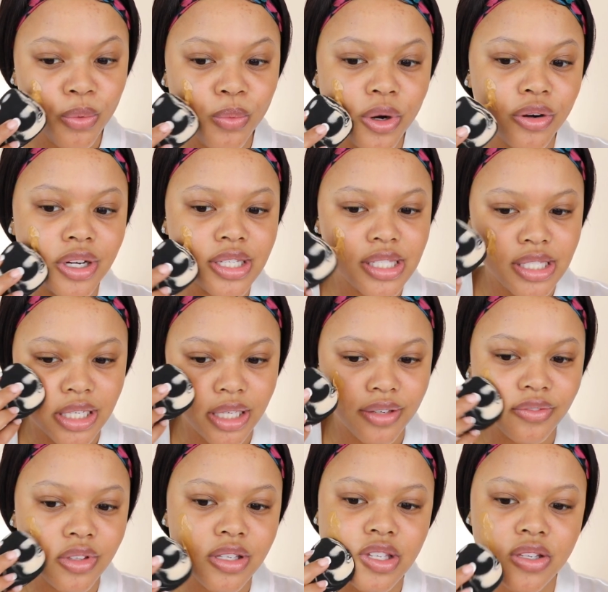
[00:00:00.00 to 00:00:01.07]
we're going to see
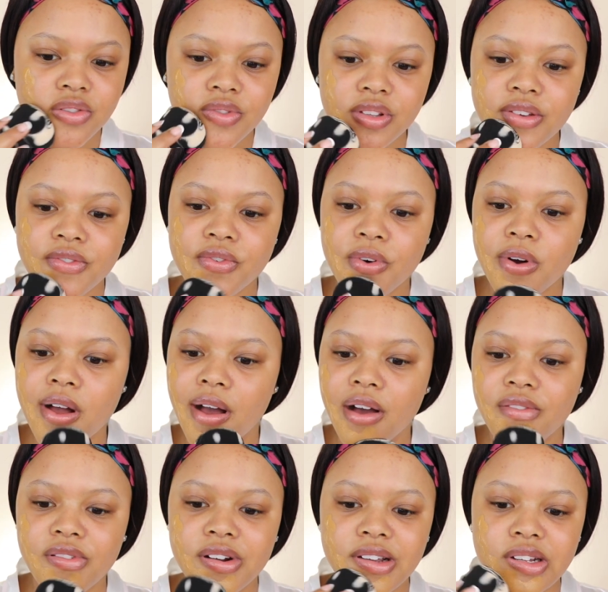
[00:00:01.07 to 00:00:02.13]
if this is really full
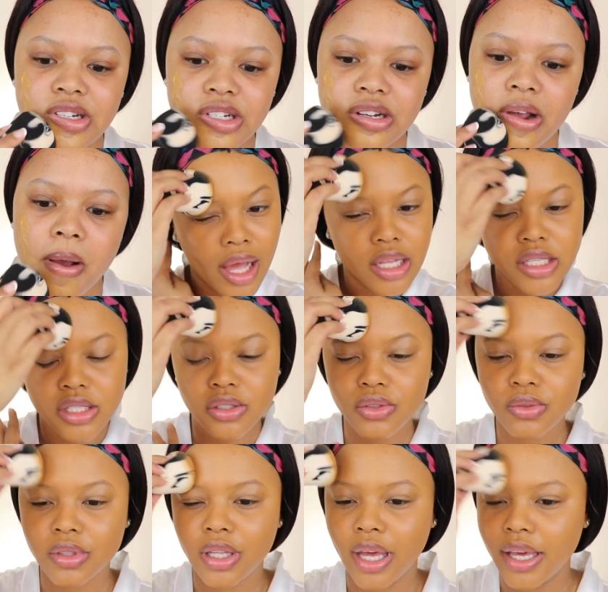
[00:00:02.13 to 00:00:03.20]
coverage. I
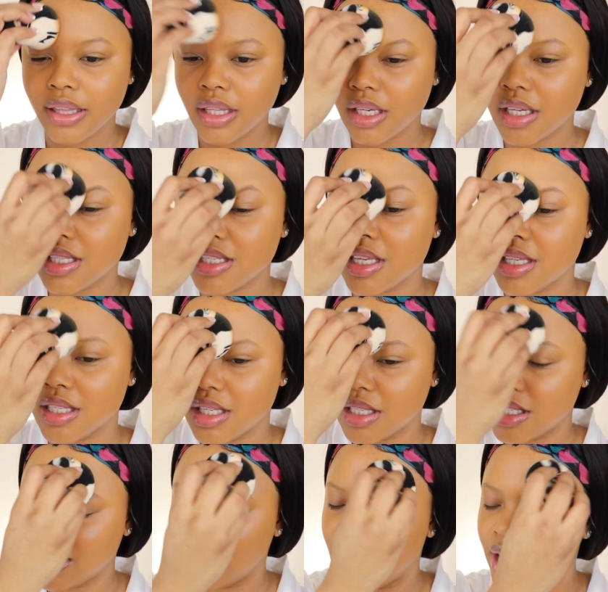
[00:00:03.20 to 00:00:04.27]
do like the
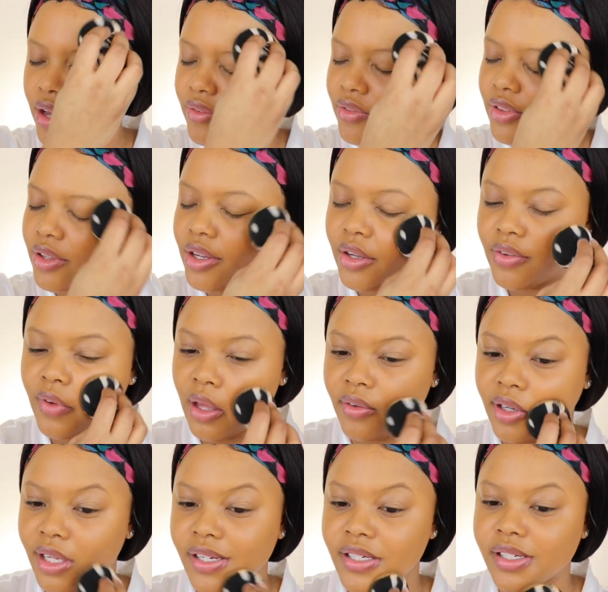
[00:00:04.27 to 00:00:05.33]
consistency of the
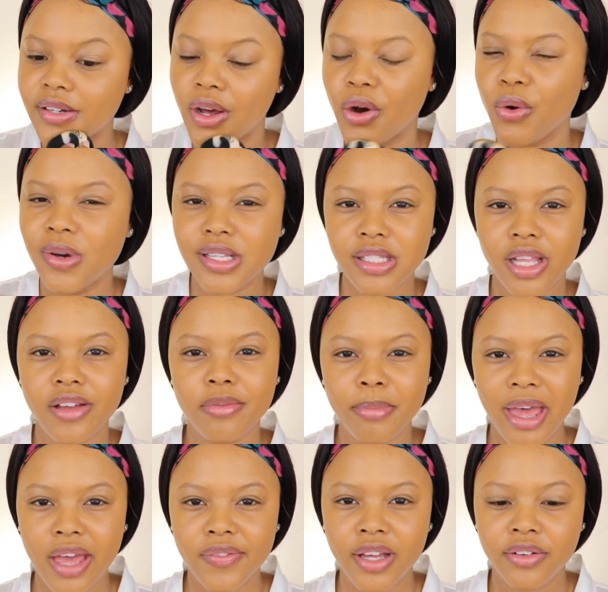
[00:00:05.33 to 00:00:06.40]
foundation. I always love
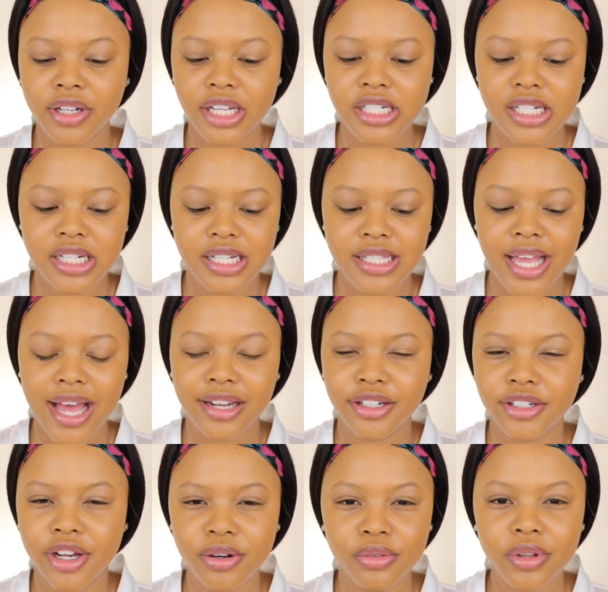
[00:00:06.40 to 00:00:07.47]
matte foundation because I
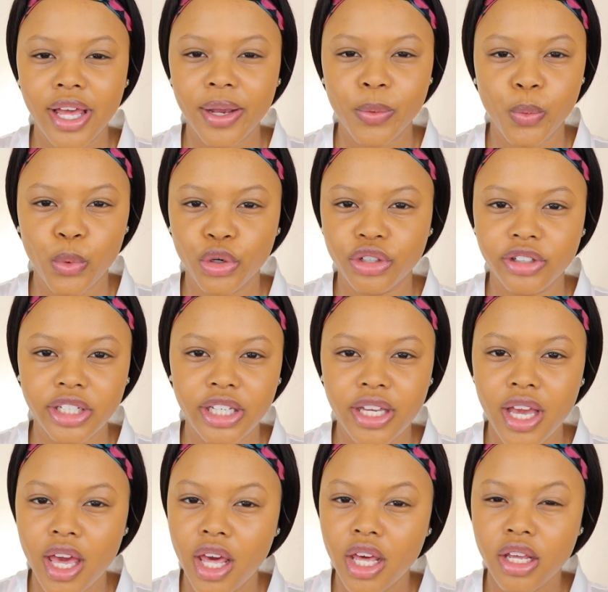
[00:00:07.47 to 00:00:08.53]
don't like
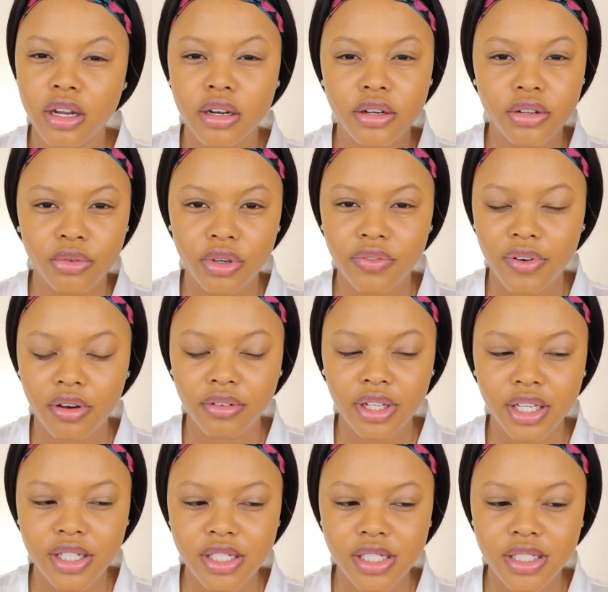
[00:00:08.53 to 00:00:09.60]
watery, dewy
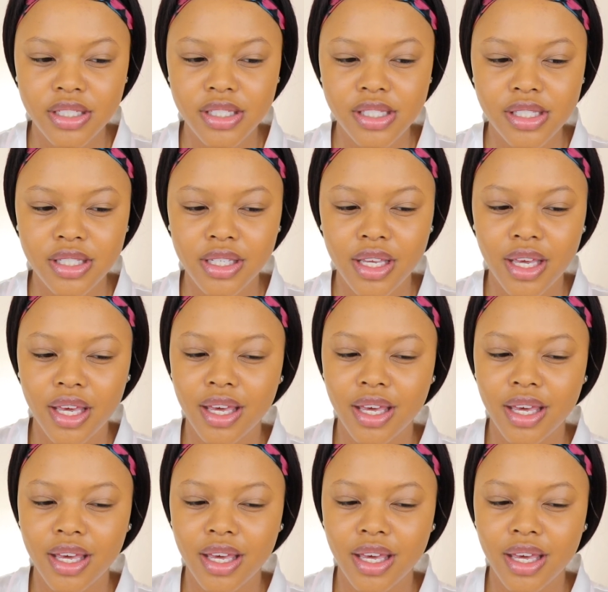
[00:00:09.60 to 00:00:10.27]
foundations.